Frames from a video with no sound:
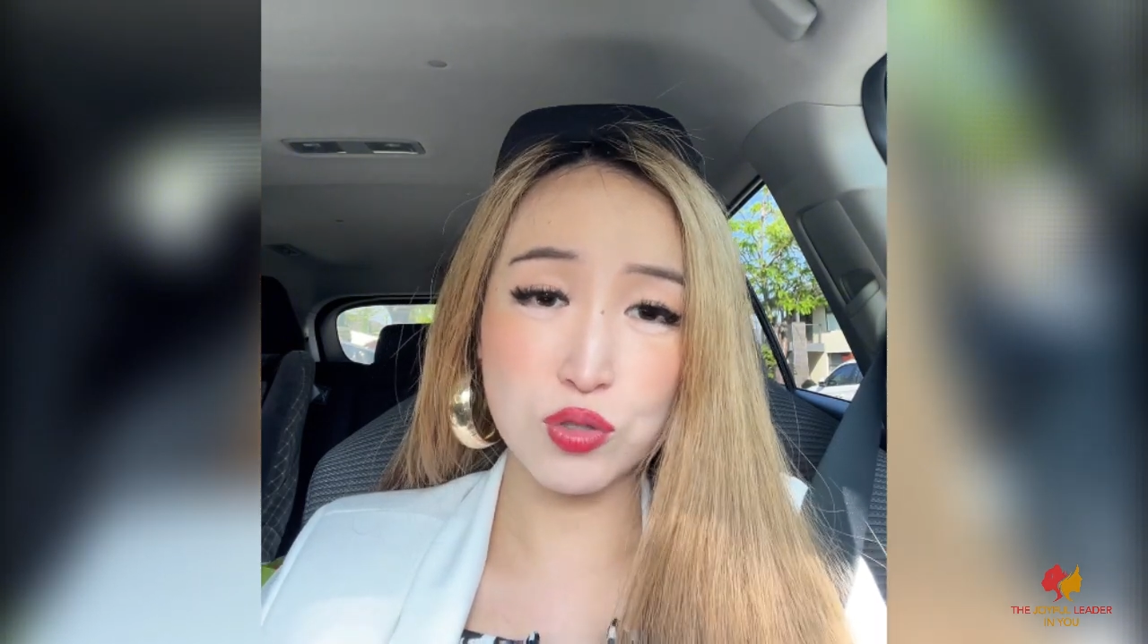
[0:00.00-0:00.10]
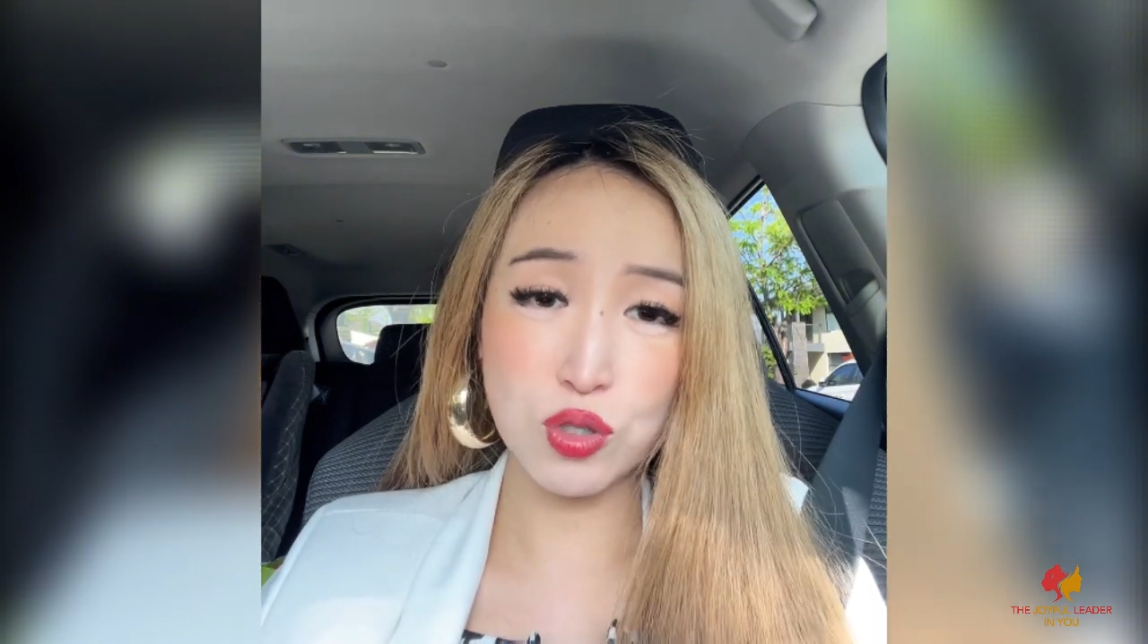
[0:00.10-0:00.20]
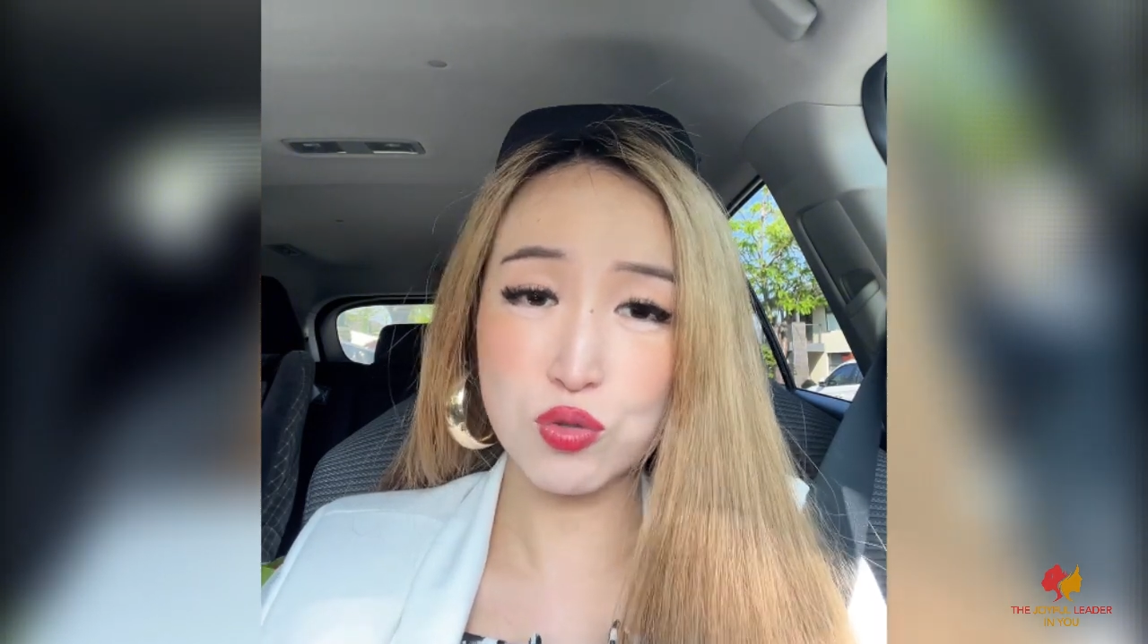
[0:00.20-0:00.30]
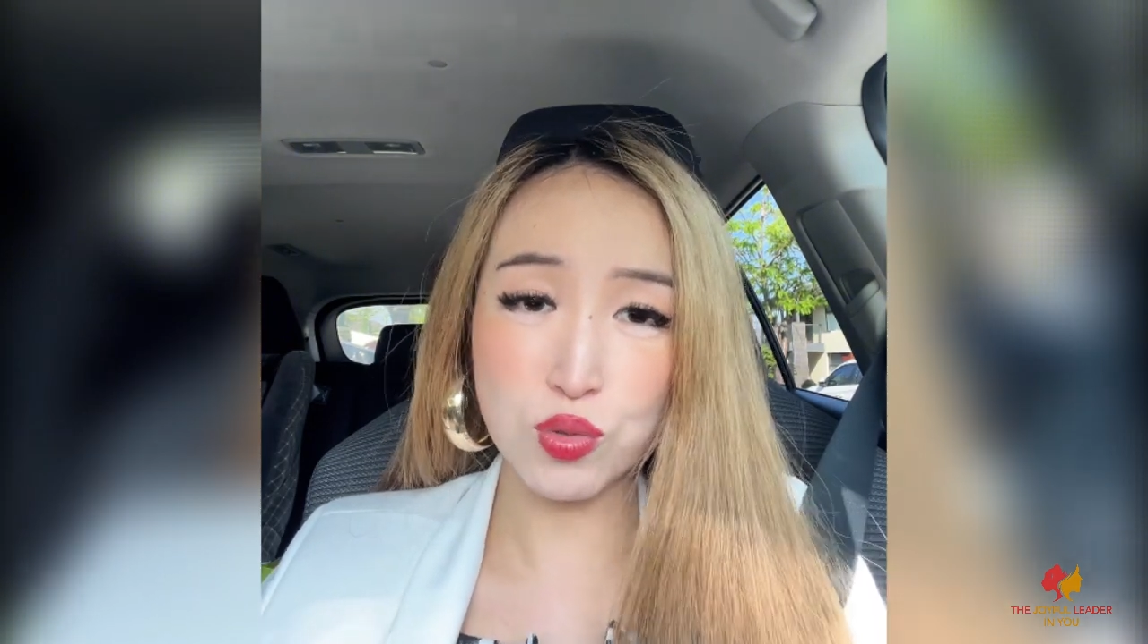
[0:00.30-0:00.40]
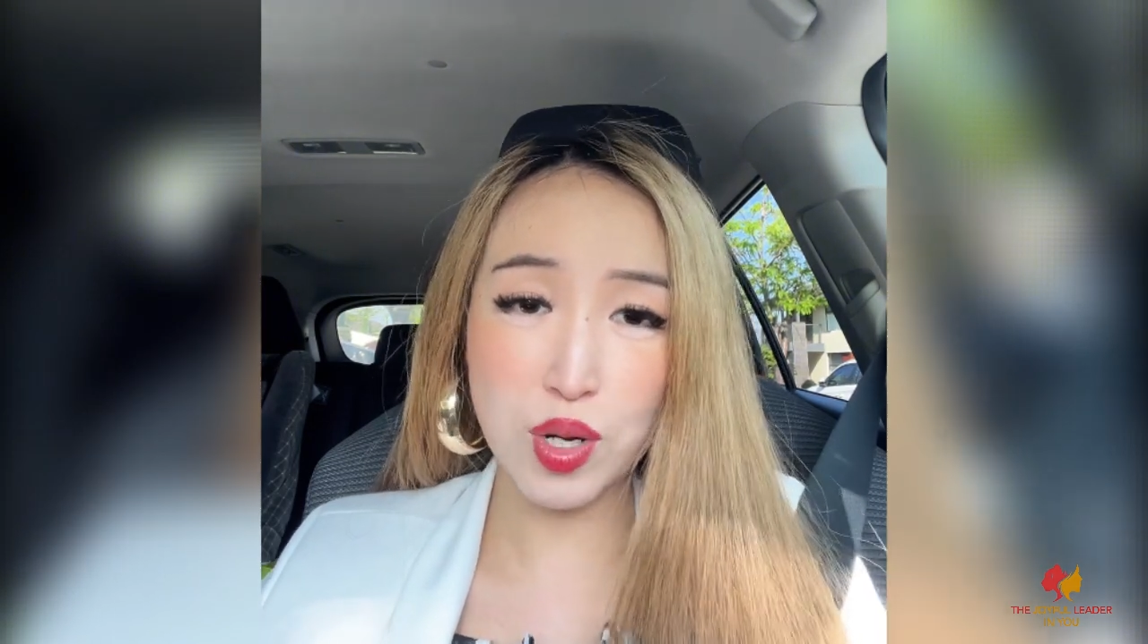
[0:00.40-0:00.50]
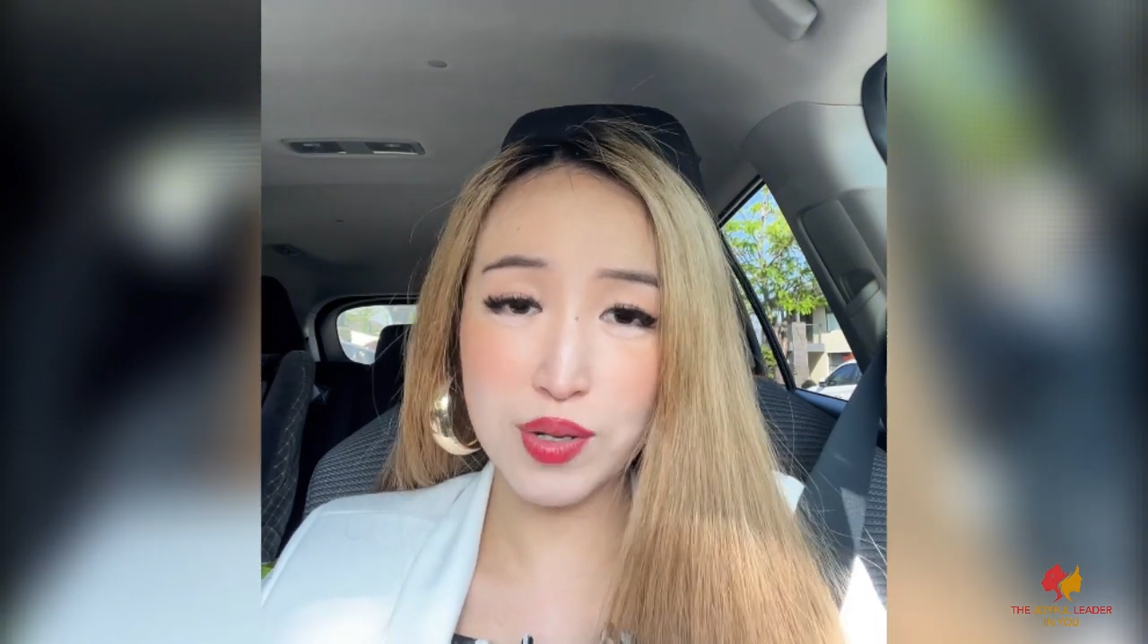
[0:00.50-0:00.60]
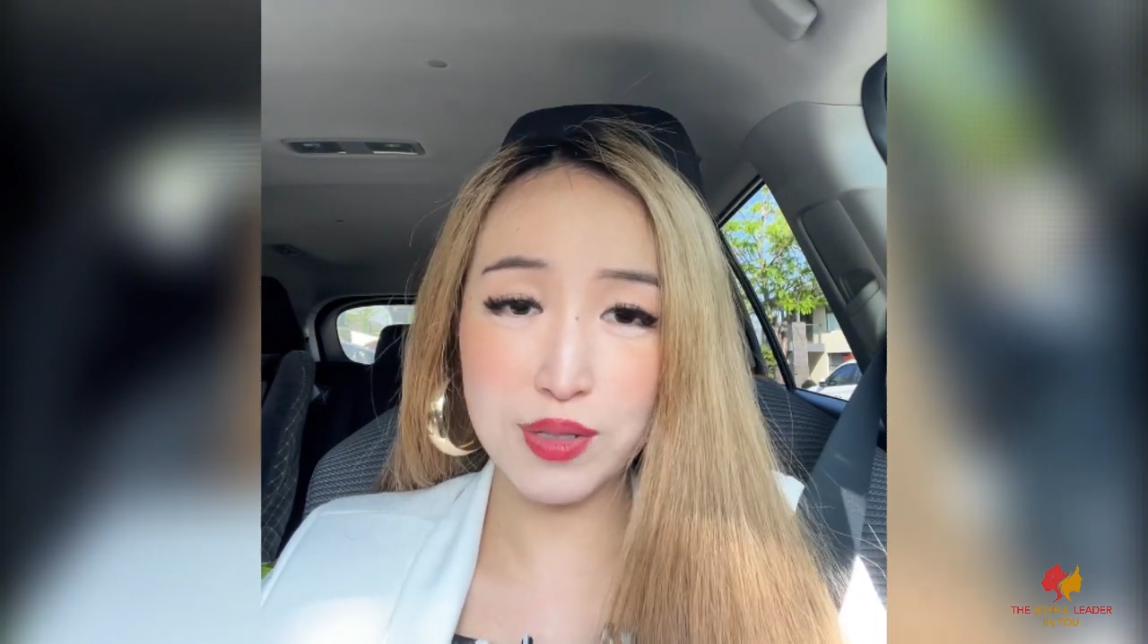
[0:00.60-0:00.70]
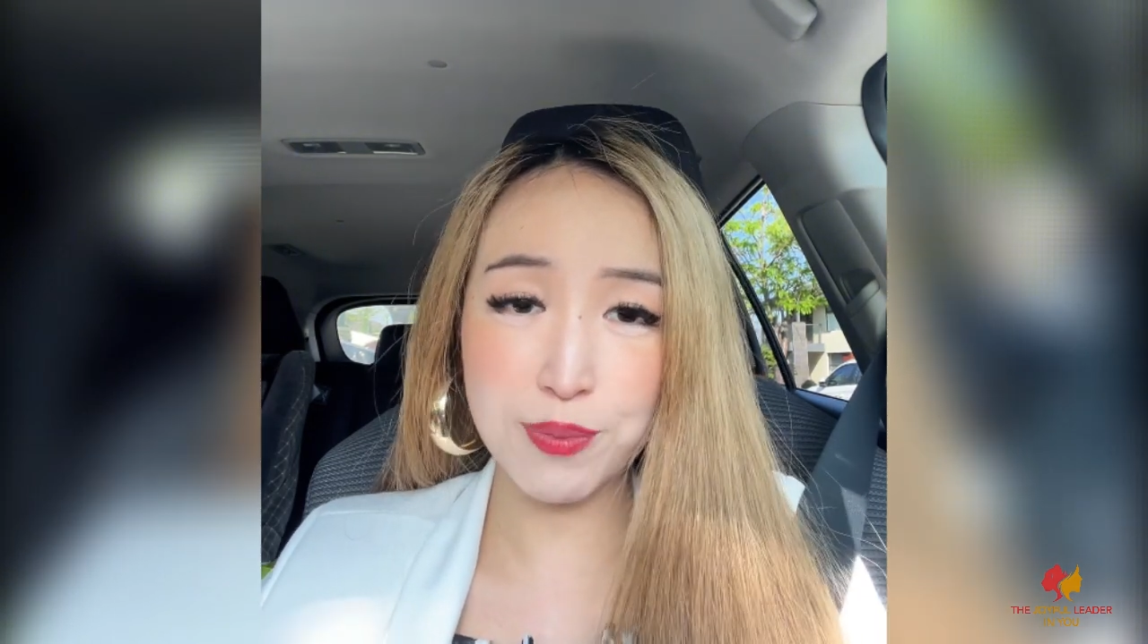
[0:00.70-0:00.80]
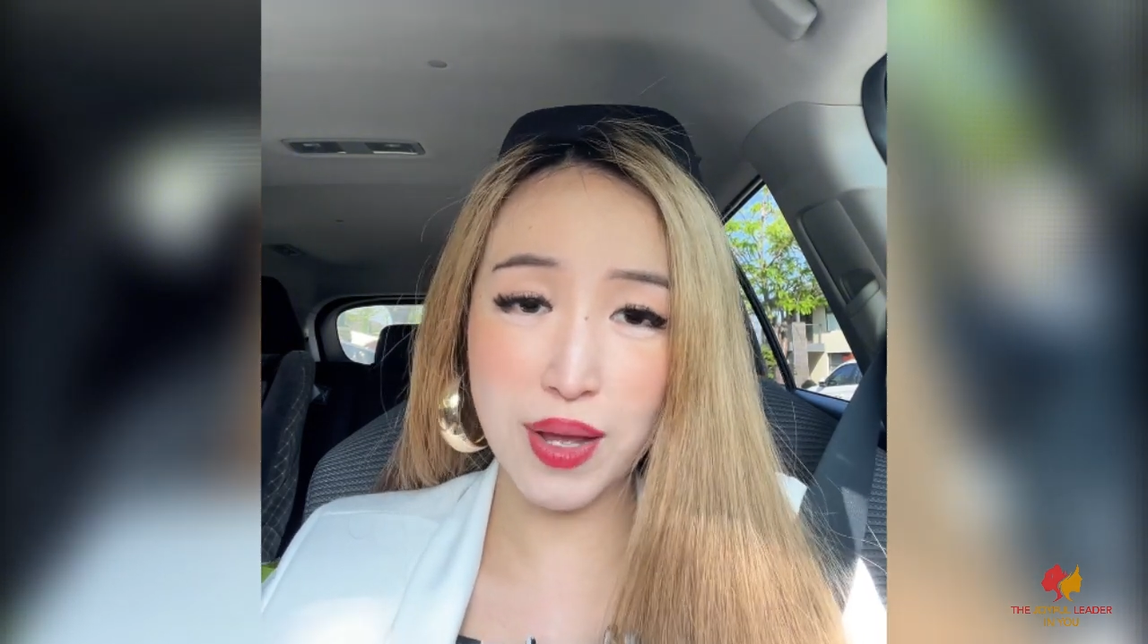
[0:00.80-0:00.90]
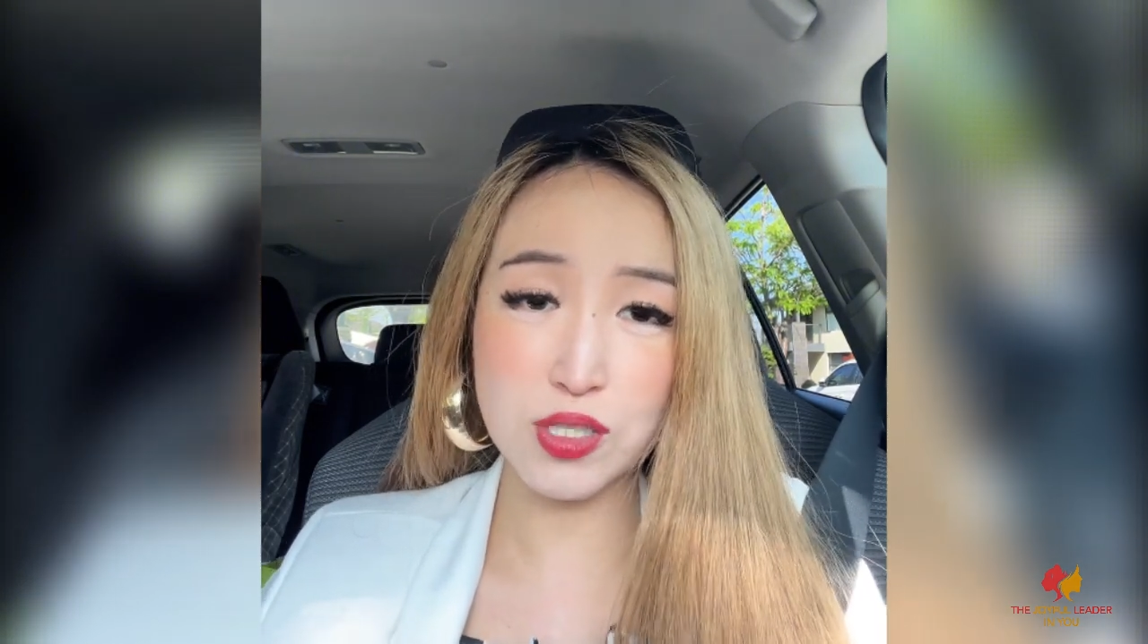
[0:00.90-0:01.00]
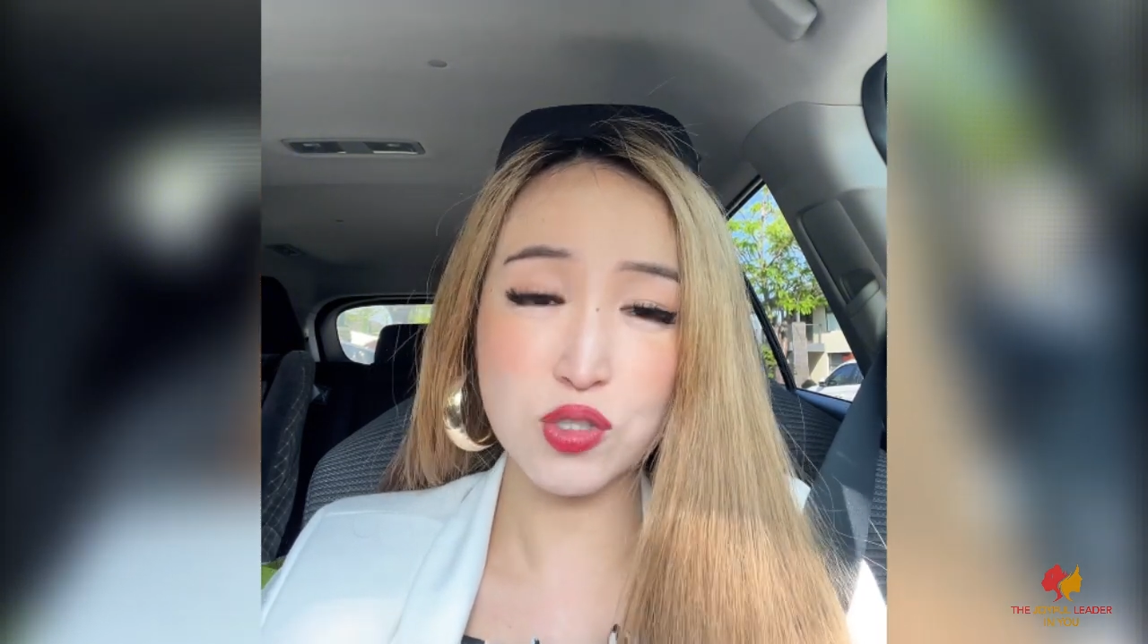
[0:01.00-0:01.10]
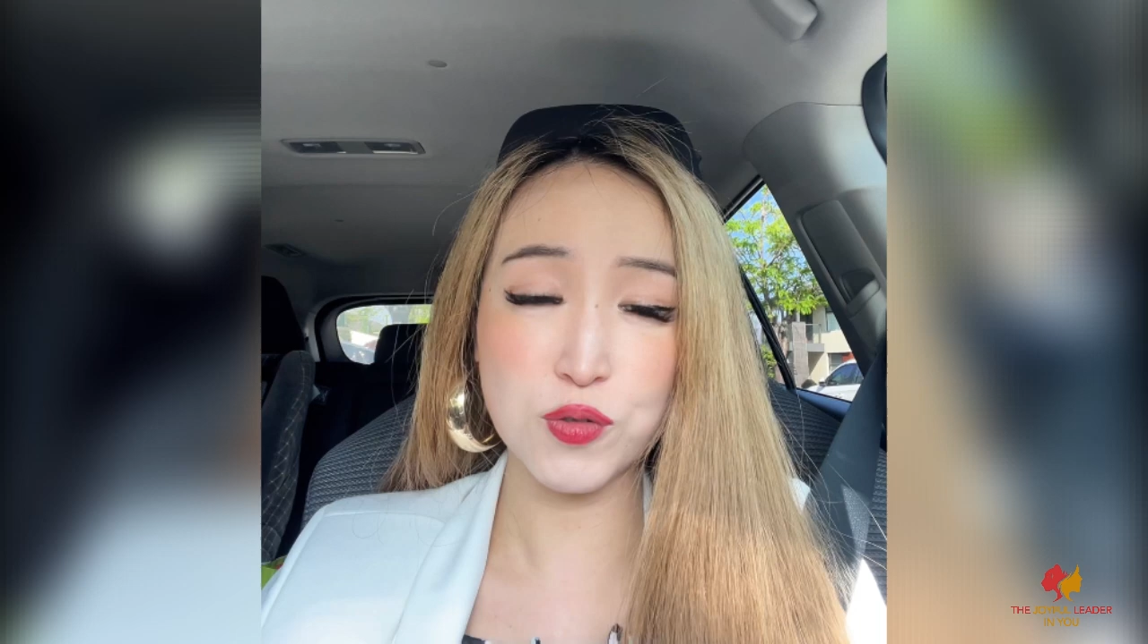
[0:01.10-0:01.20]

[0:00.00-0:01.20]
Don't dwell in the past